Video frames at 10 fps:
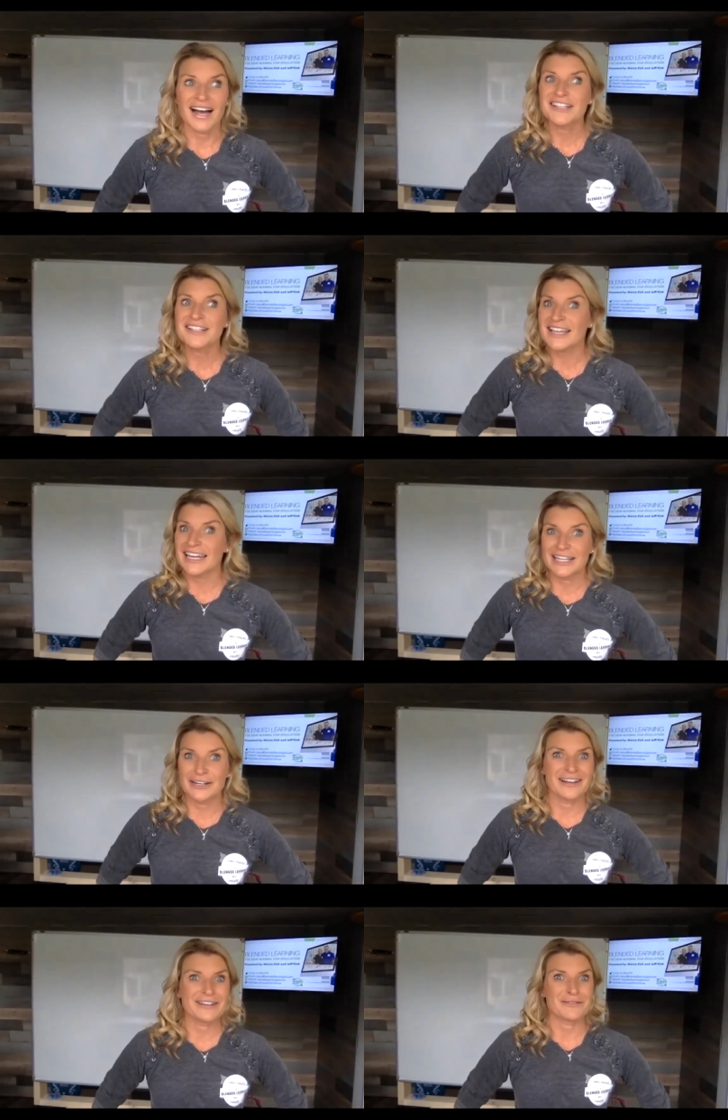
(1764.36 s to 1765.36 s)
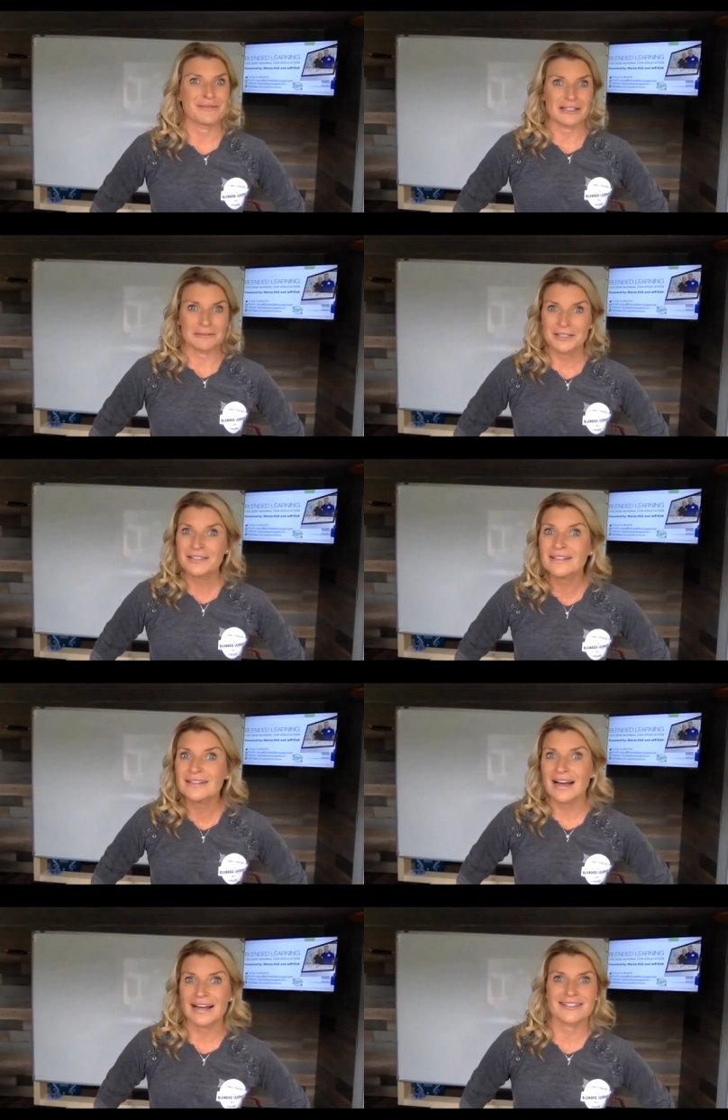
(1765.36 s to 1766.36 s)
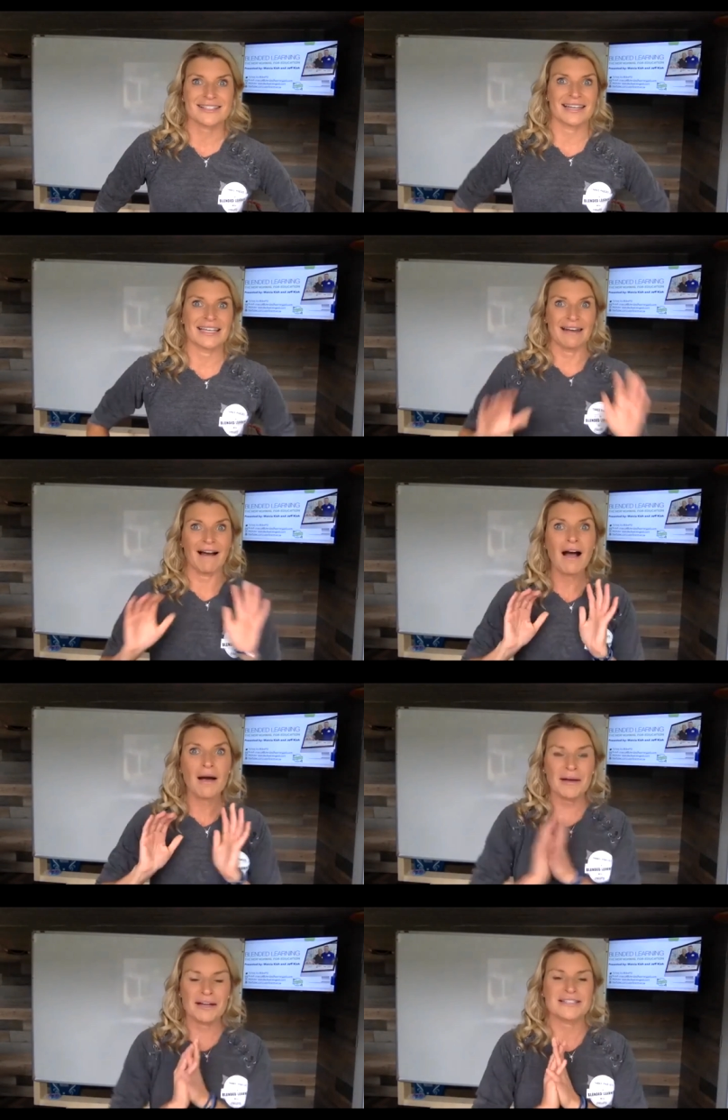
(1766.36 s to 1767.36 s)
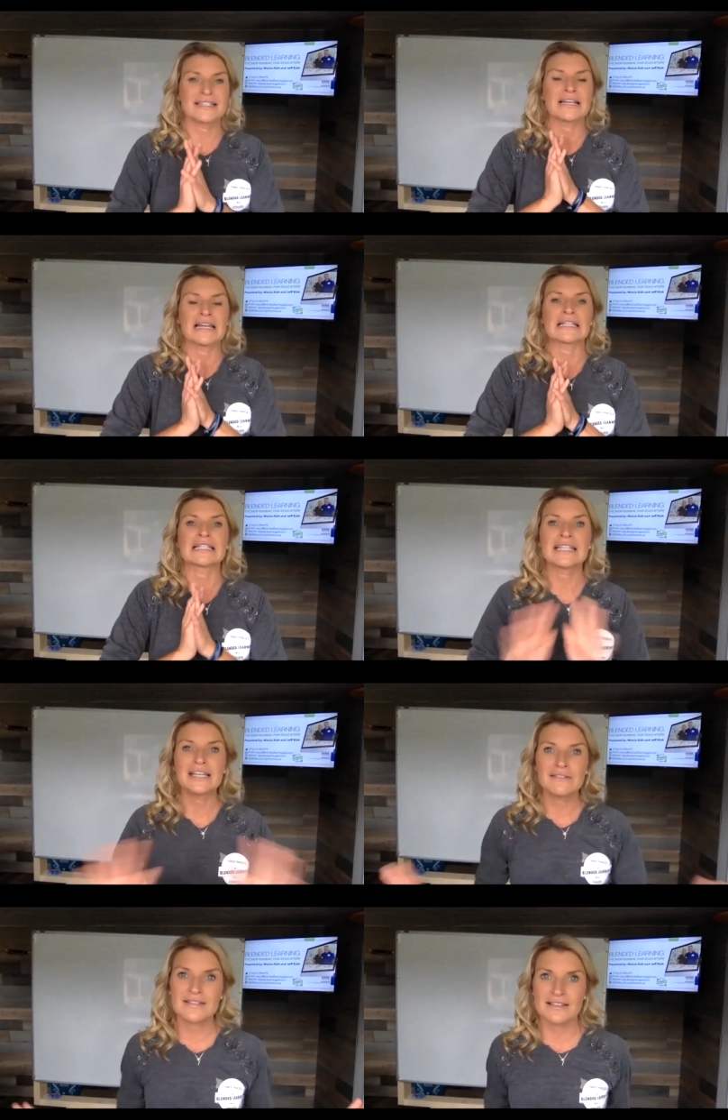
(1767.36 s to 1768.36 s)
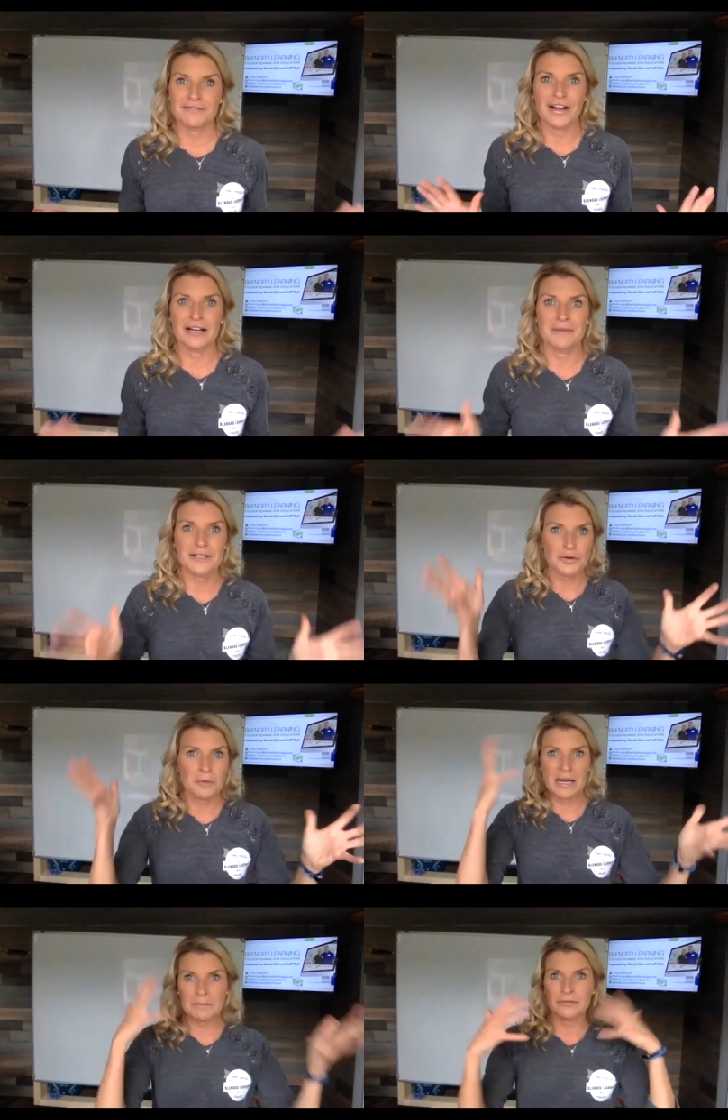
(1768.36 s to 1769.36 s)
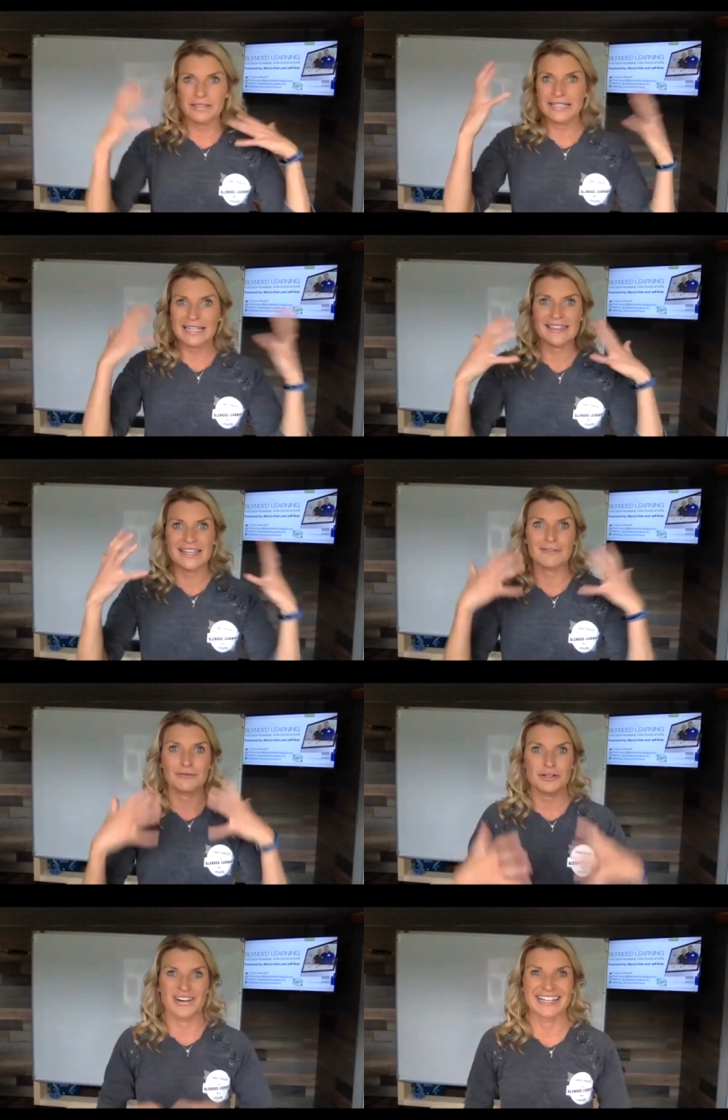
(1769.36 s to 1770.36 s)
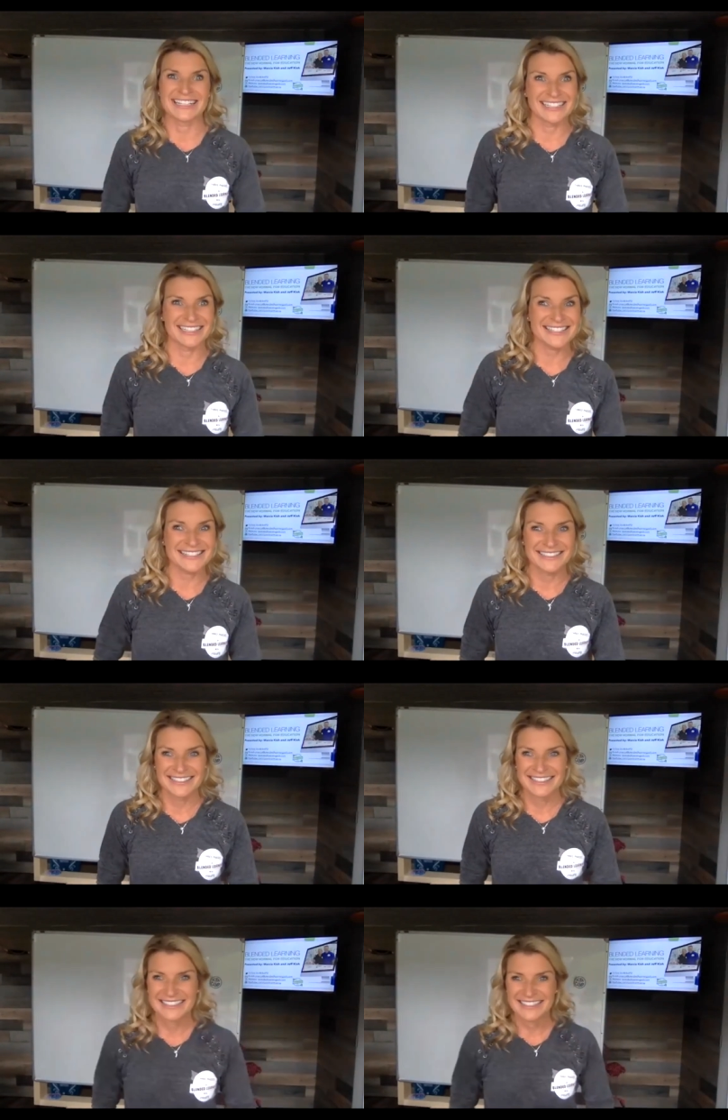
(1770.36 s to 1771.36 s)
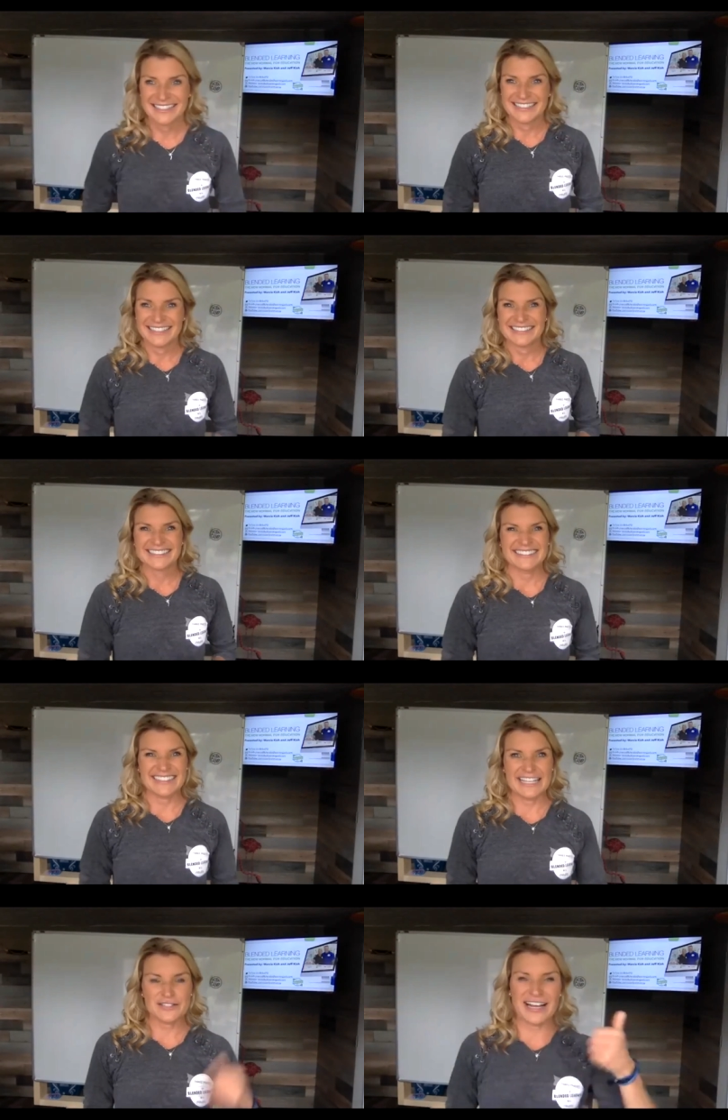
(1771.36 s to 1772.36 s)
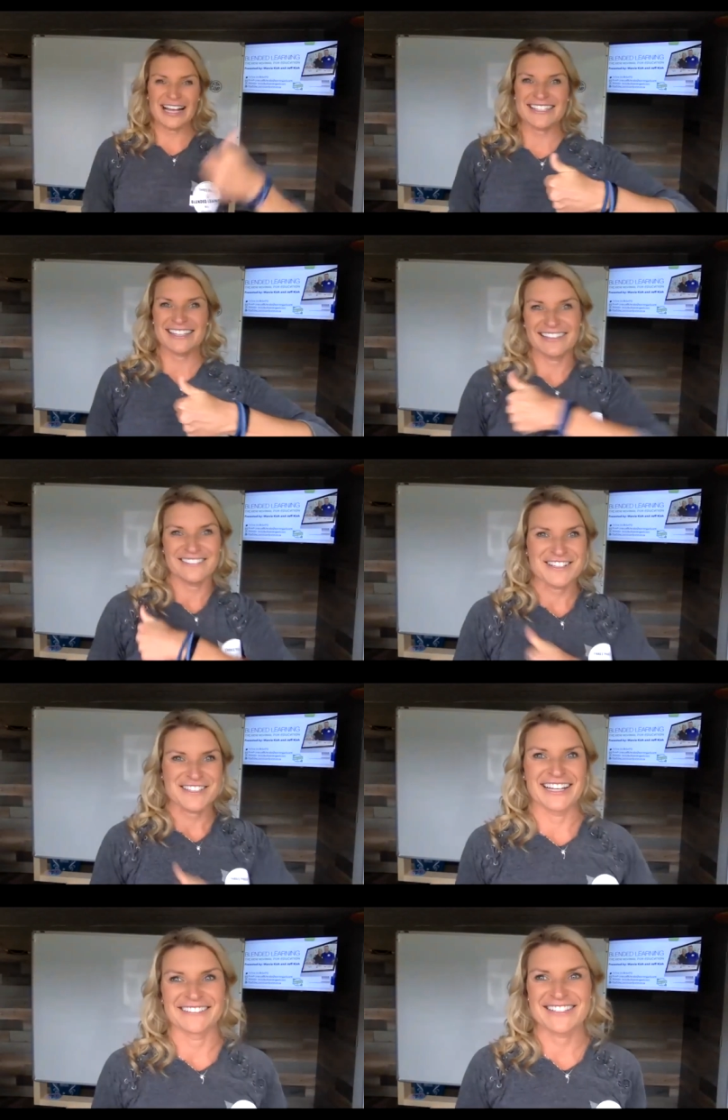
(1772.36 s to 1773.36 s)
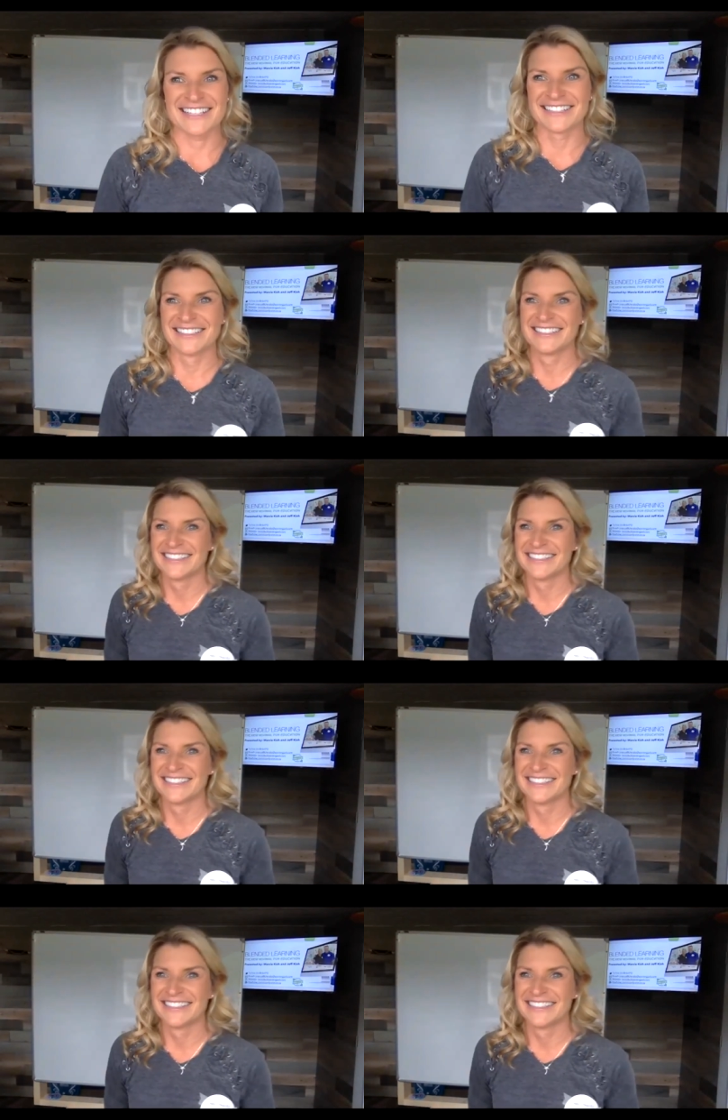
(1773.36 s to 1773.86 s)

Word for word: I just got to get away from the computer. I just got to get up. I just need to leave this environment so my brain can think of new ideas. Thanks for asking that question, Allison.